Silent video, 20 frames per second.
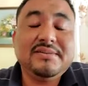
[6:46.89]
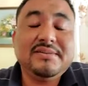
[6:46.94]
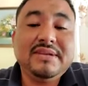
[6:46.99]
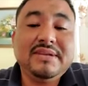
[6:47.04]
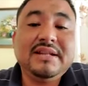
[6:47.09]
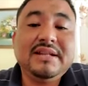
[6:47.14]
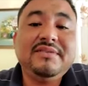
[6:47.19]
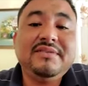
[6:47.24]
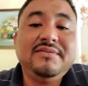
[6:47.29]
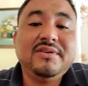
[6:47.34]

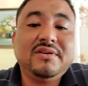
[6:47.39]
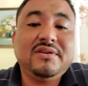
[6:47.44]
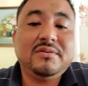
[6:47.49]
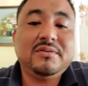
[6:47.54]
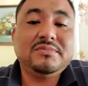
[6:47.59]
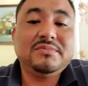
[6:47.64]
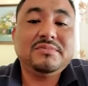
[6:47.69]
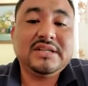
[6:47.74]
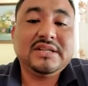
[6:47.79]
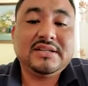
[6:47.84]
believe your
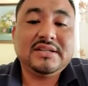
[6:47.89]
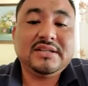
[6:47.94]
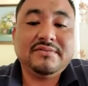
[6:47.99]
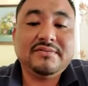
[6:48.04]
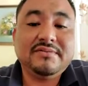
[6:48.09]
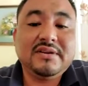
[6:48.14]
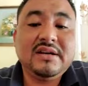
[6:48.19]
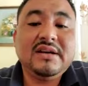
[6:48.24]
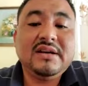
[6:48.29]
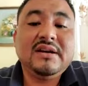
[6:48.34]
objective
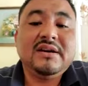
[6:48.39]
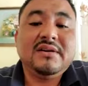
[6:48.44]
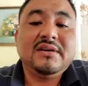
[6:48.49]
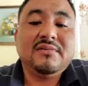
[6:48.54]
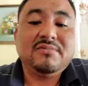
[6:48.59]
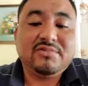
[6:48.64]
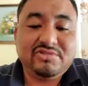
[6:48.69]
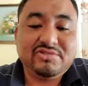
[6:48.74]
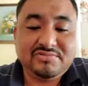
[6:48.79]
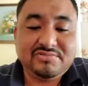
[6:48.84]

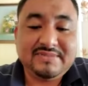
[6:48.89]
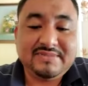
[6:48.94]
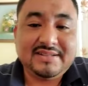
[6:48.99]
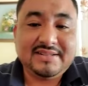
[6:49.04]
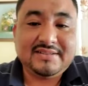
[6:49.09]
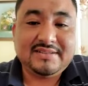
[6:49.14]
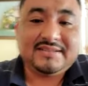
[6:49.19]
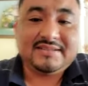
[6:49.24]
was met.